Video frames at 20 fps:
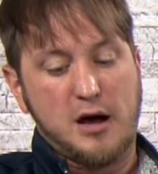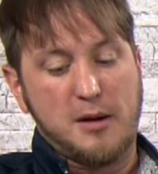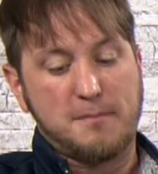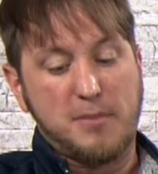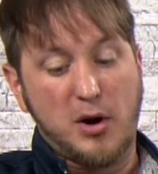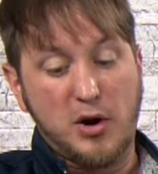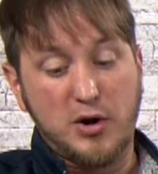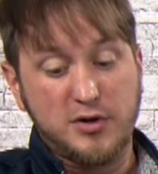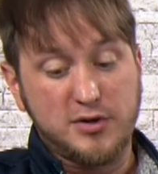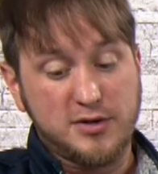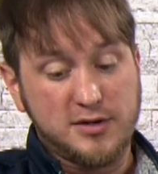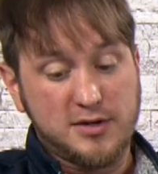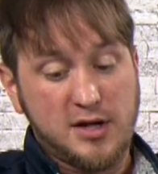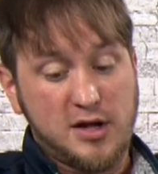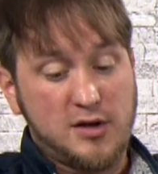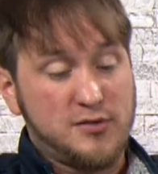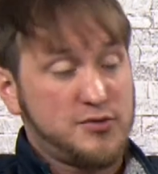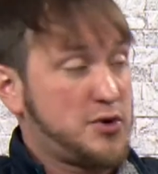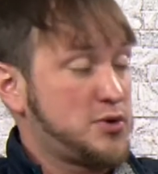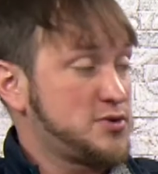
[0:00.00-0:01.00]
Burton
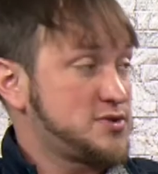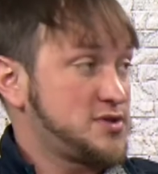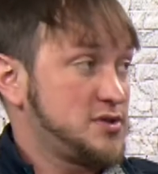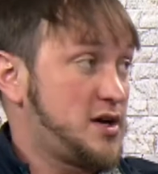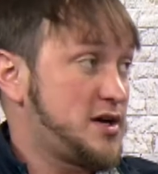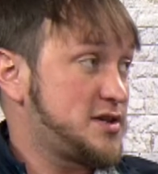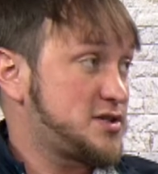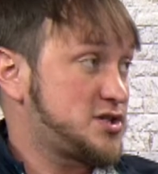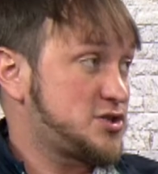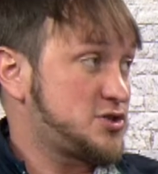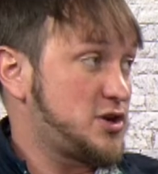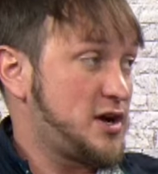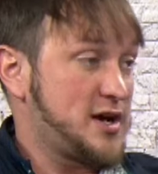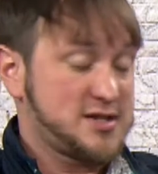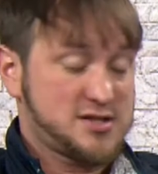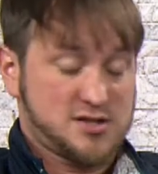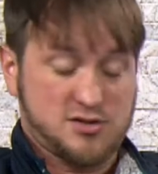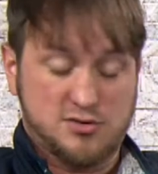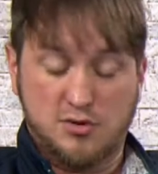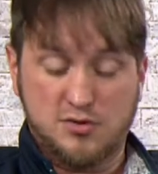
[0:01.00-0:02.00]
throws a lot of
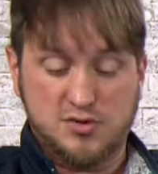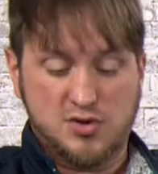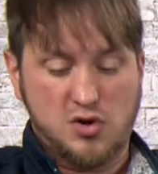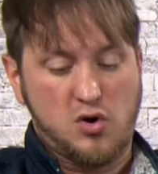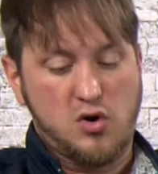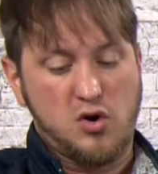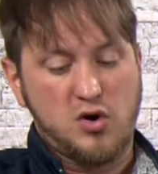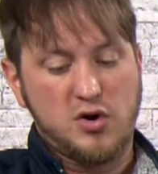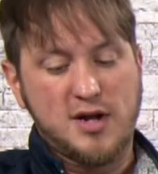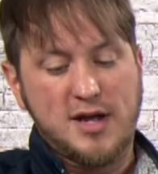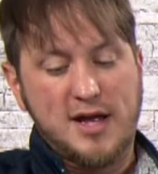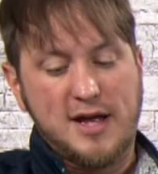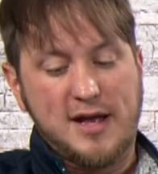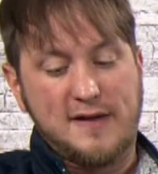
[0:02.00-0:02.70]
strikes, throws hard,